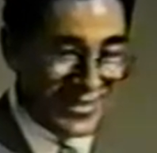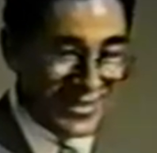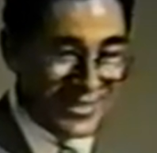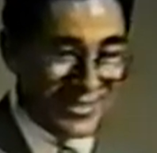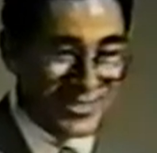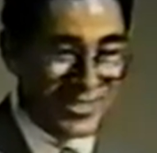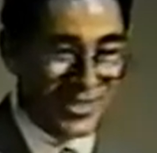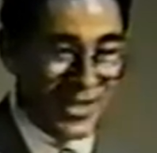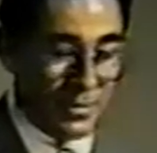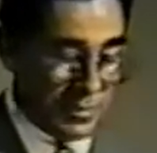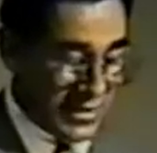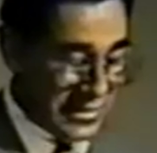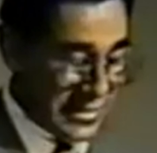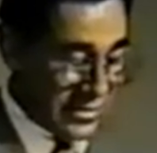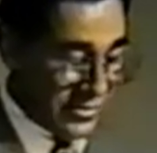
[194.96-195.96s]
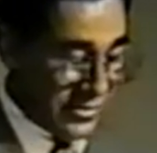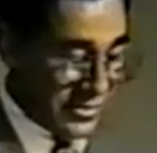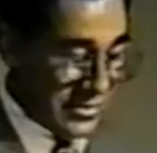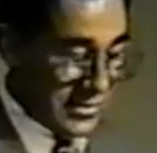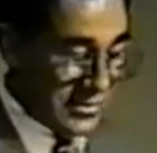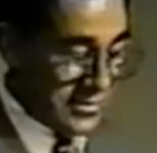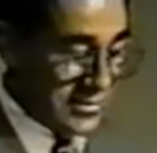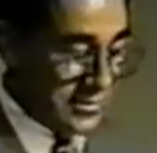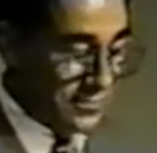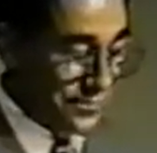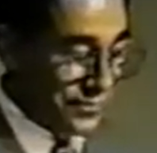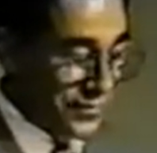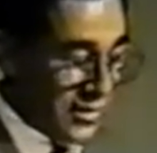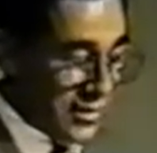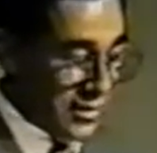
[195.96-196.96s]
So let me tell you this.
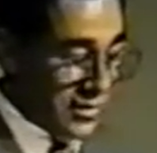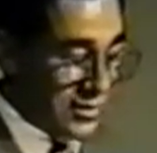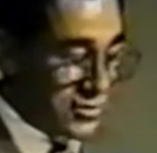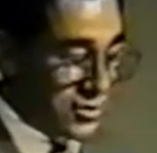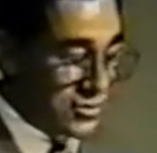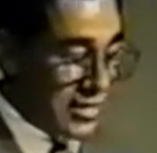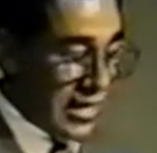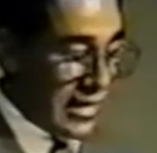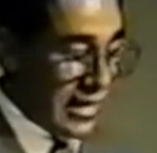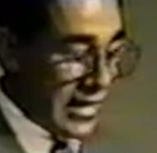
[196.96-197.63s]
Suzanne